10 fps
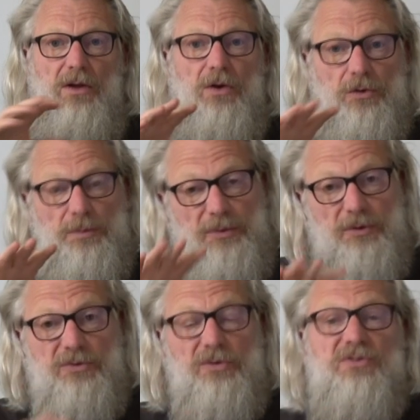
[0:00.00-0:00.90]
On a
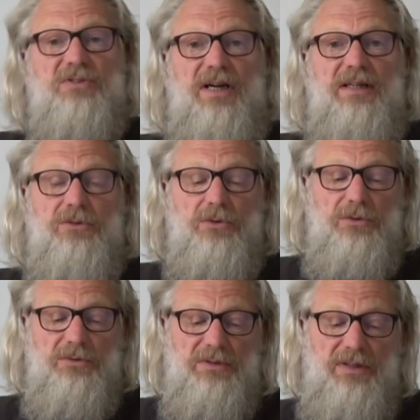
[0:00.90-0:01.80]
personal side
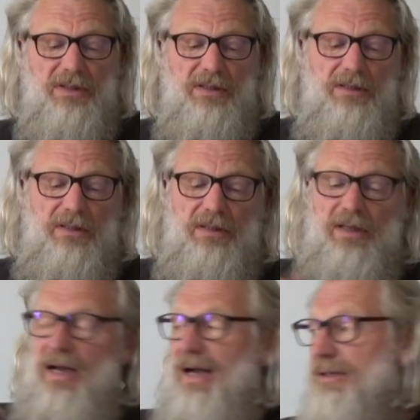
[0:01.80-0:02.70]
note,
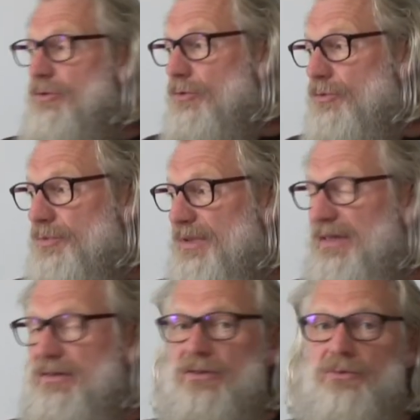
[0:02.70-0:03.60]
I don't
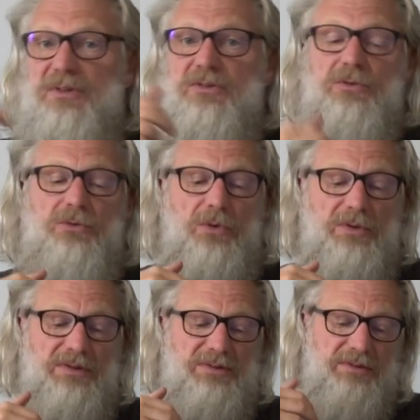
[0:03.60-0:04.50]
read Richard
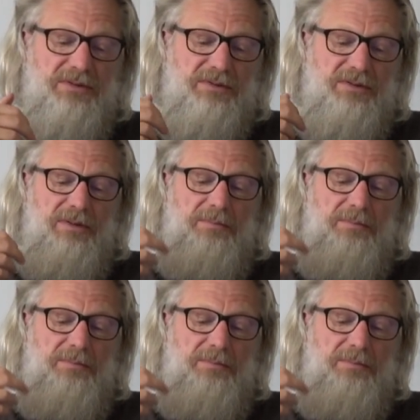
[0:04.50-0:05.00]
Dawkins'